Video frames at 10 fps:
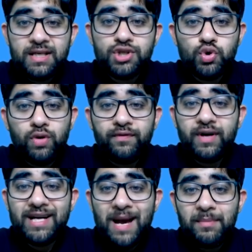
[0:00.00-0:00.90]
Suit for
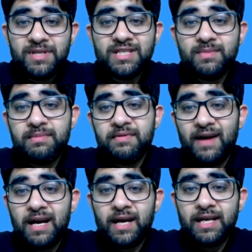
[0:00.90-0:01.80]
damages may be
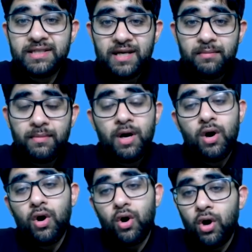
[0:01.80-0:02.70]
filed against him.
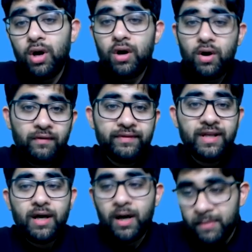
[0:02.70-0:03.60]
All of
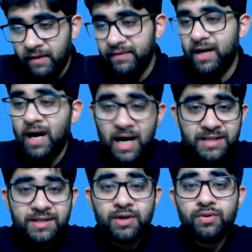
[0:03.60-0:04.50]
the above. The
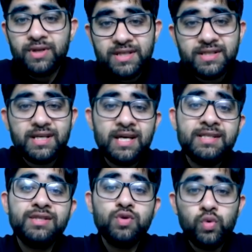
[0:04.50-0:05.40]
answer to this
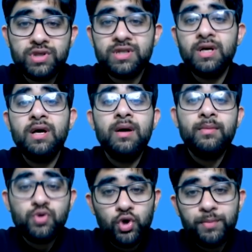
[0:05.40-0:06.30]
is
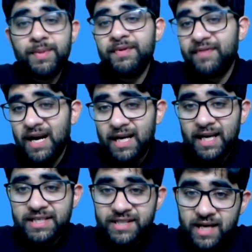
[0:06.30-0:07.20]
suit may be filed
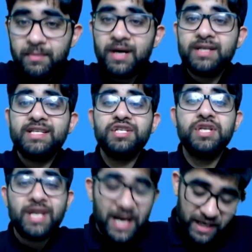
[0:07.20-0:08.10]
against him under
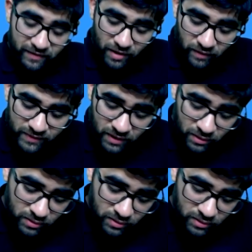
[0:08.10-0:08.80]
section 91 of the